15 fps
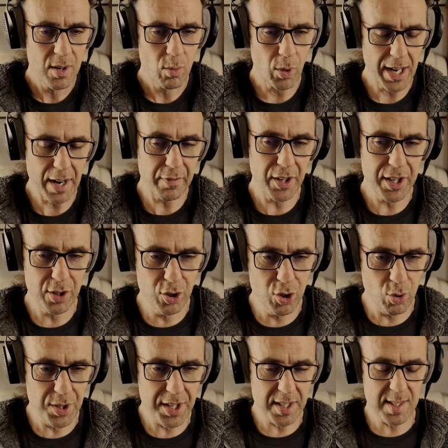Whatever you
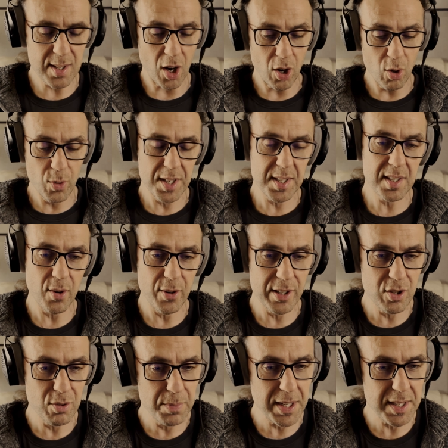do, there's always going
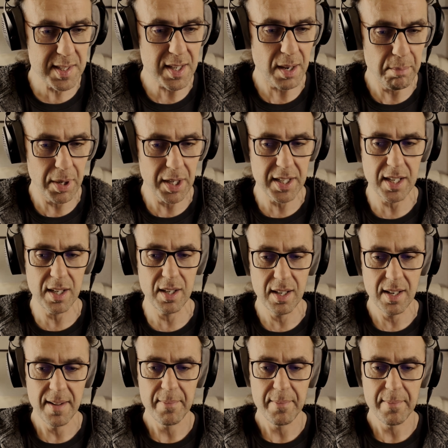to be somebody